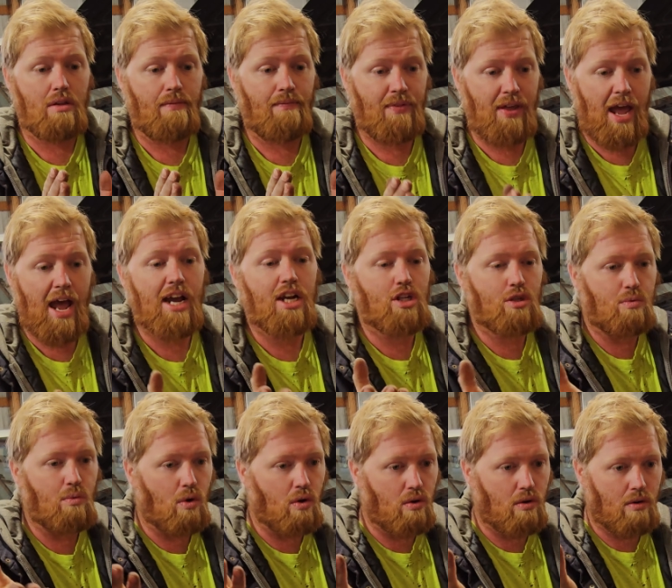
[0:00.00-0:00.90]
the
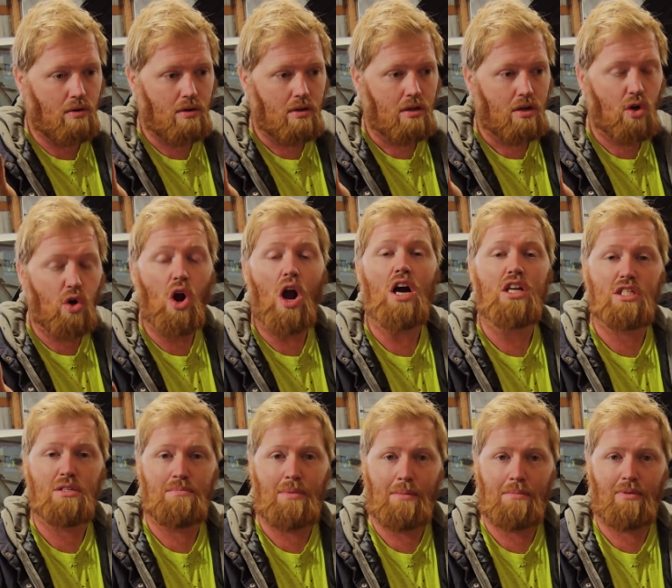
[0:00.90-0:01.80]
actual
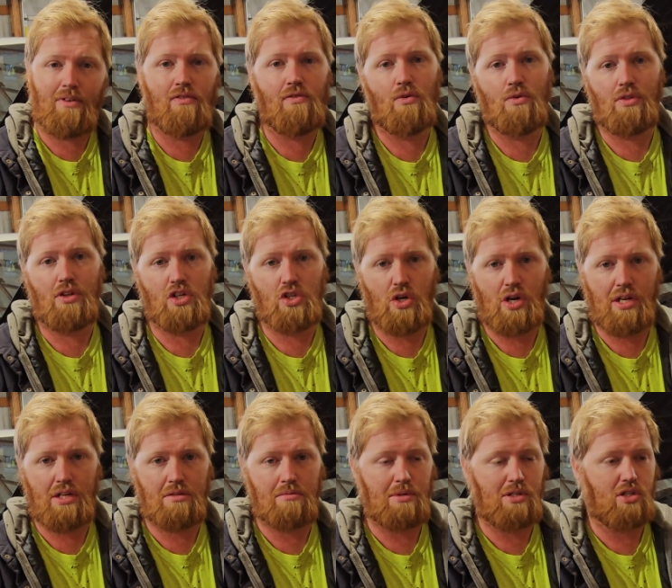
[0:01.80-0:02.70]
cross member for the
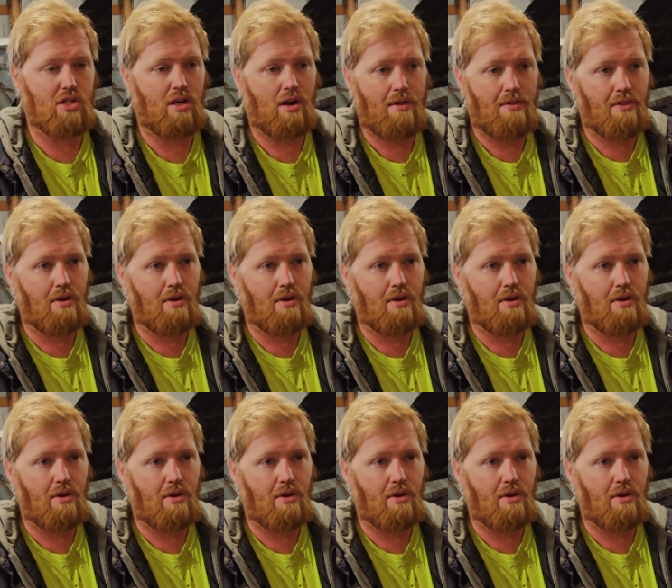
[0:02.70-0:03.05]
transmission,